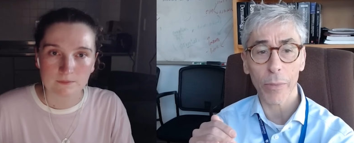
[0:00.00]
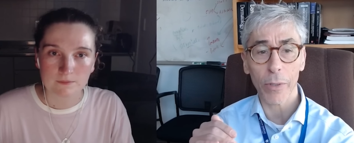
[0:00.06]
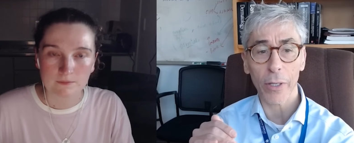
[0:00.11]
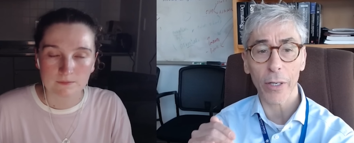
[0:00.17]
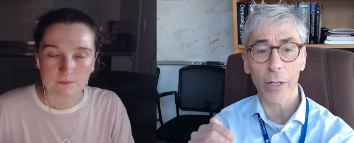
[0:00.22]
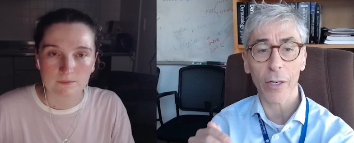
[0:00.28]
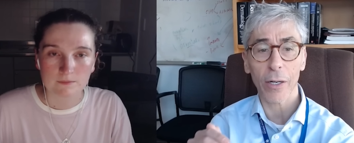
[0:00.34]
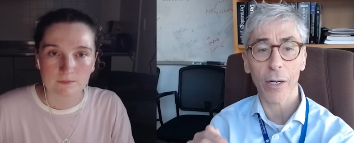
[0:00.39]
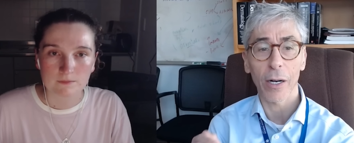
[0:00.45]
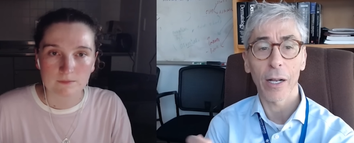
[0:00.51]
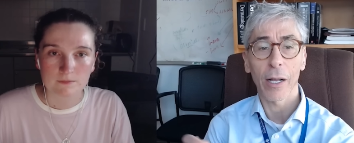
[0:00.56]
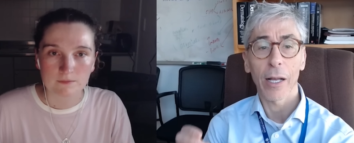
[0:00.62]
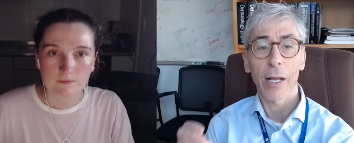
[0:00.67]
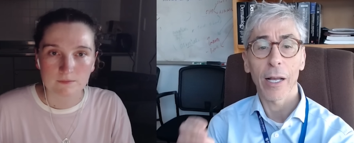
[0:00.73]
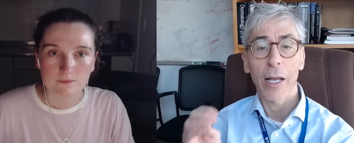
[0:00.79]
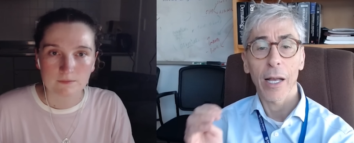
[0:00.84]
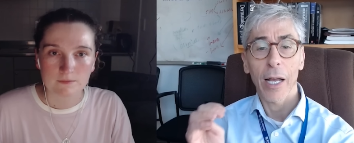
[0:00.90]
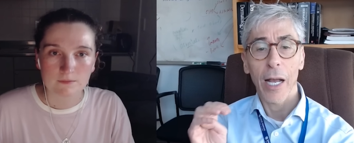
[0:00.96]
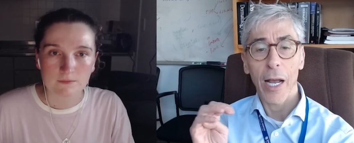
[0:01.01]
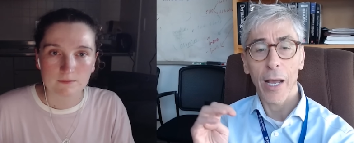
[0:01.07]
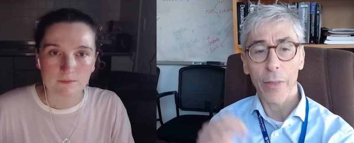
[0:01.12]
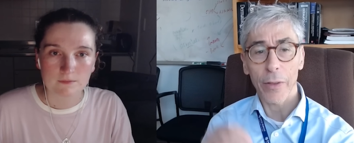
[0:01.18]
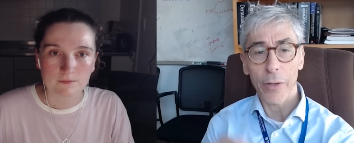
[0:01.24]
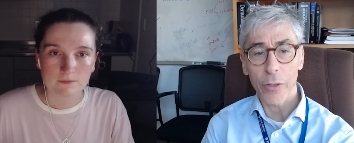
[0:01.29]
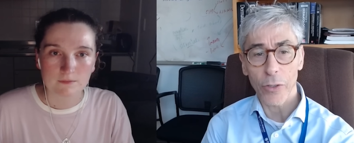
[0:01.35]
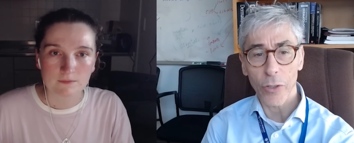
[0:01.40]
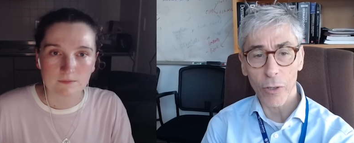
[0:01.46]
Speaker 1: layer, and the
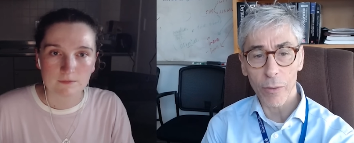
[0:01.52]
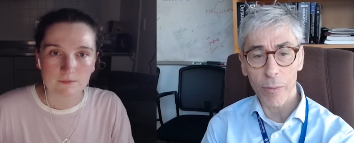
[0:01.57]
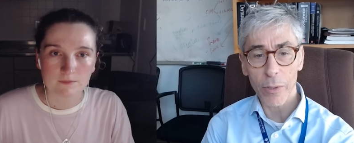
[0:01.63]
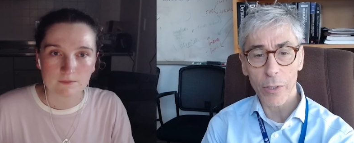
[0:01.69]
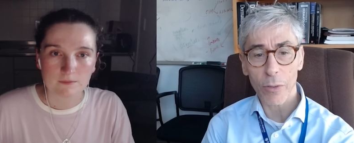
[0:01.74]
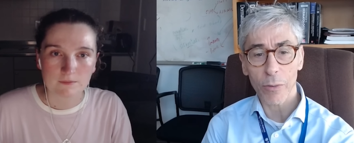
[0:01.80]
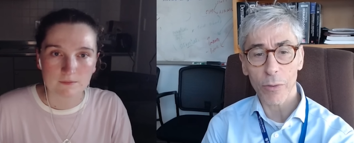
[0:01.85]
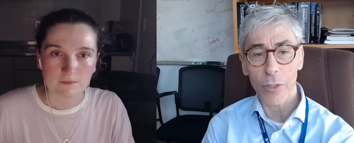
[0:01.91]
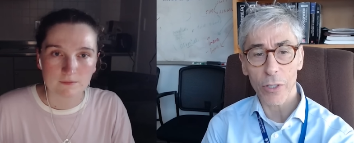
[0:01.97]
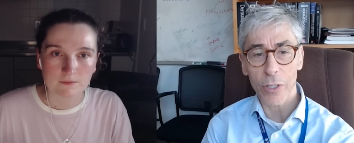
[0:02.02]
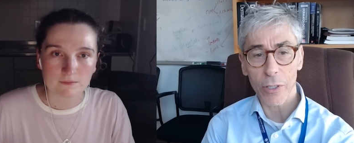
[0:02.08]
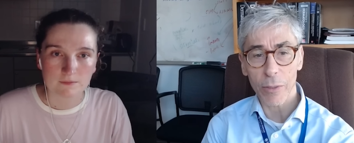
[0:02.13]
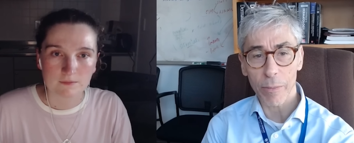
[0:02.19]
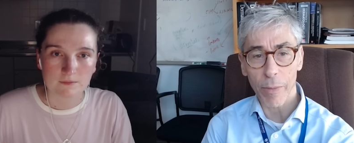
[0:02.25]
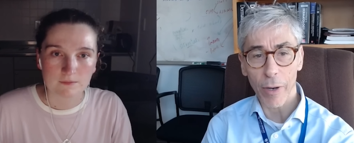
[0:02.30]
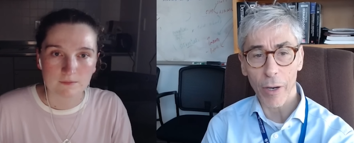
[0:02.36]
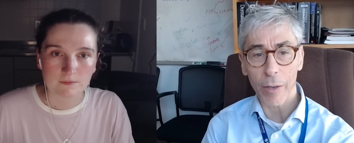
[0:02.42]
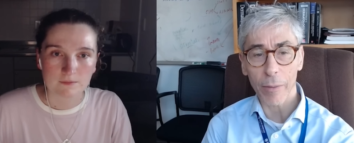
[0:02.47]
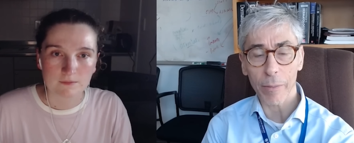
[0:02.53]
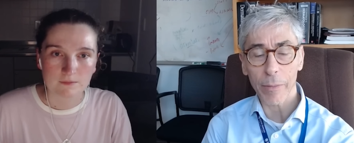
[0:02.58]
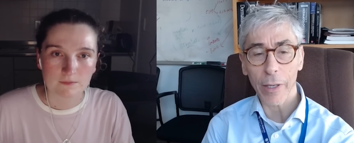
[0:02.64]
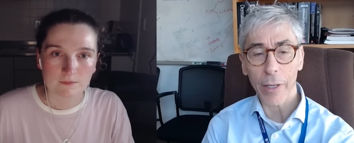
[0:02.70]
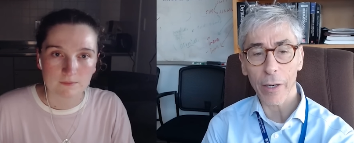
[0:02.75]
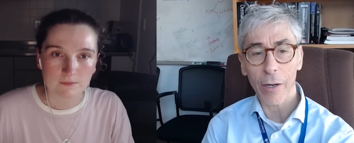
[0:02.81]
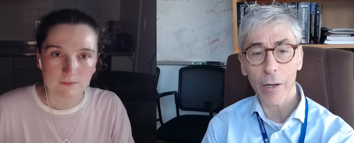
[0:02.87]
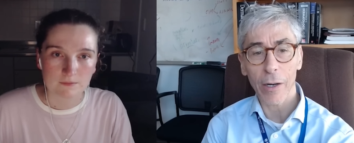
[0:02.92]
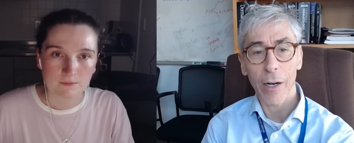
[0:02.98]
dermis, which is the bottom
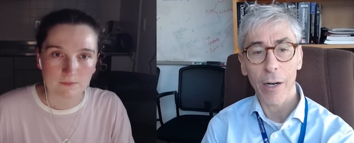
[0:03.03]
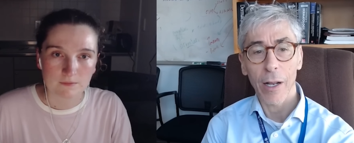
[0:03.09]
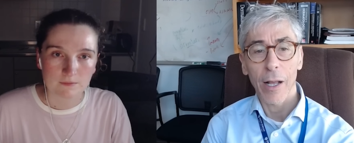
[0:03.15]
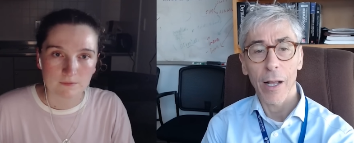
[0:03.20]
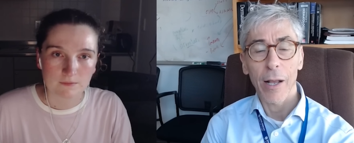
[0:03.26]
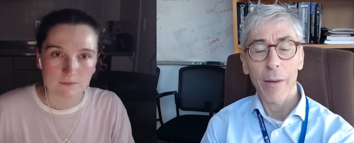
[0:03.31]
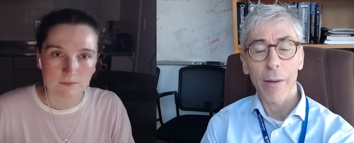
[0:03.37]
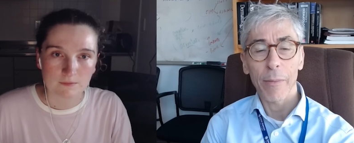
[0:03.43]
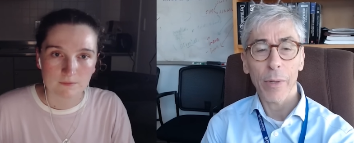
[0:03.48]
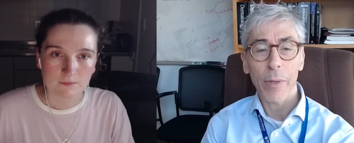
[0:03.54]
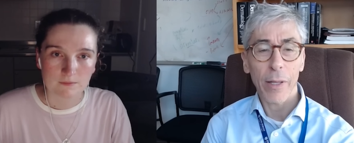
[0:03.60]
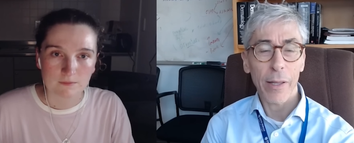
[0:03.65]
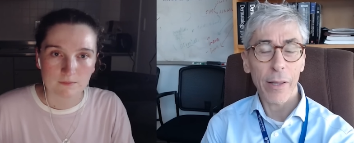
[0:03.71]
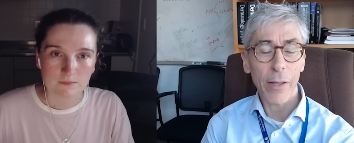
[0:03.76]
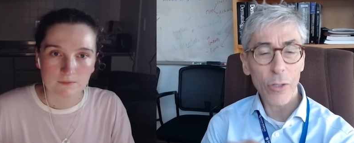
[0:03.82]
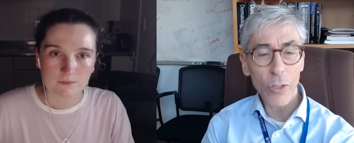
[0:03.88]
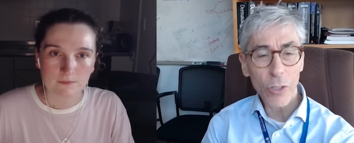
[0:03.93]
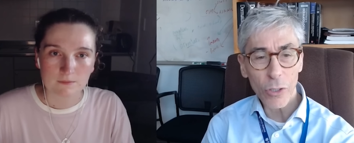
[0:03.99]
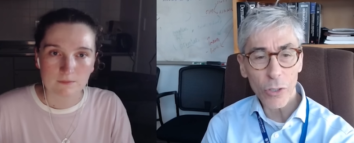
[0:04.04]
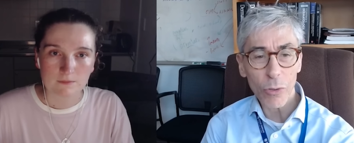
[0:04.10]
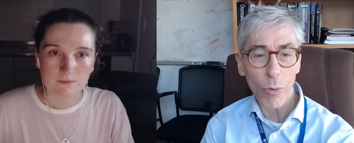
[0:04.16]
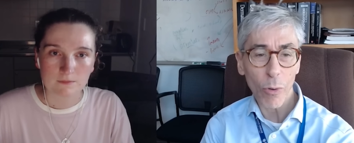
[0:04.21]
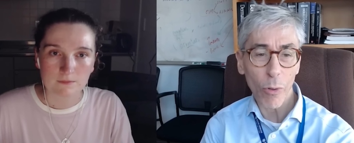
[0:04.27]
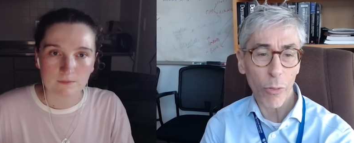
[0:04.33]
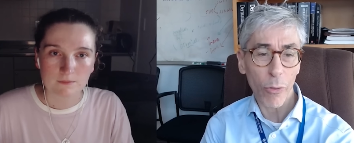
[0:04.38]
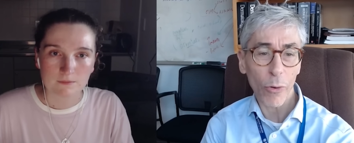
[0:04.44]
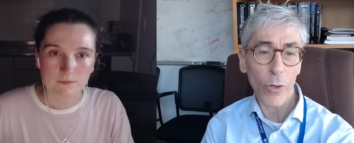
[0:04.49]
layer and there's also a
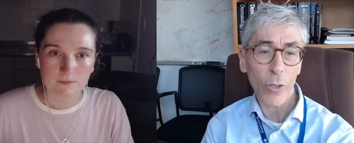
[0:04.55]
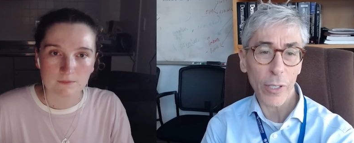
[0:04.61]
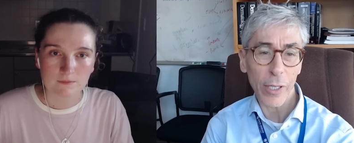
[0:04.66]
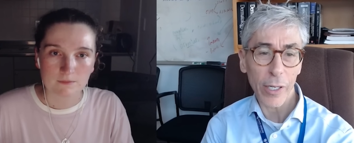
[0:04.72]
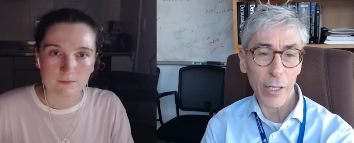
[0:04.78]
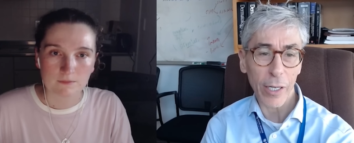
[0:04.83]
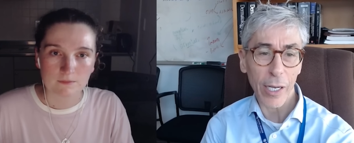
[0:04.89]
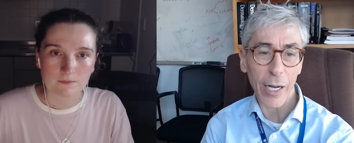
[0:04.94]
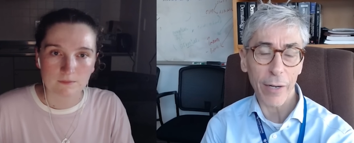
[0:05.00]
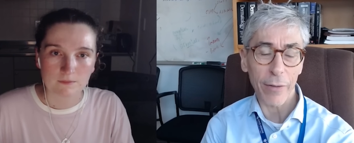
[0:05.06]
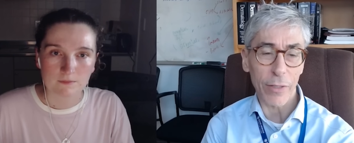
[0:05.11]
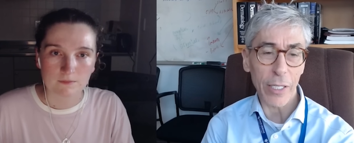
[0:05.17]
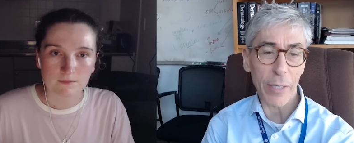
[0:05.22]
third layer kind of